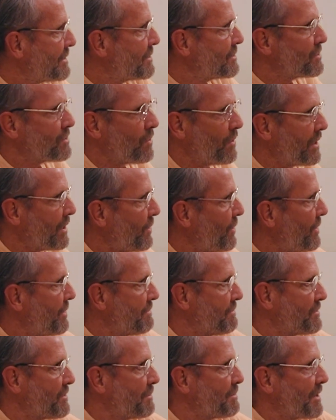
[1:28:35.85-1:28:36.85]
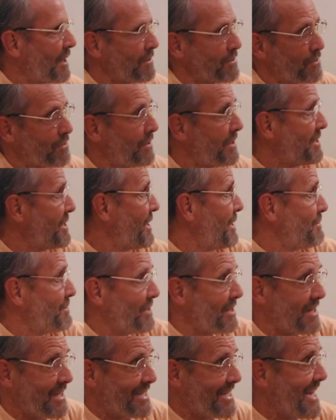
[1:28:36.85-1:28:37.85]
And this is going on sometimes 3
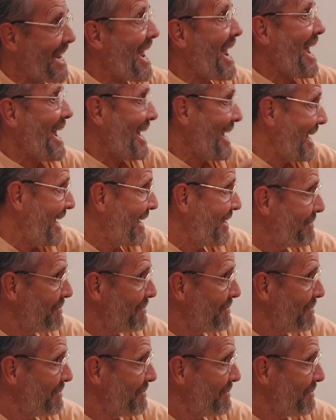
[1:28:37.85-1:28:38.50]
times in a day.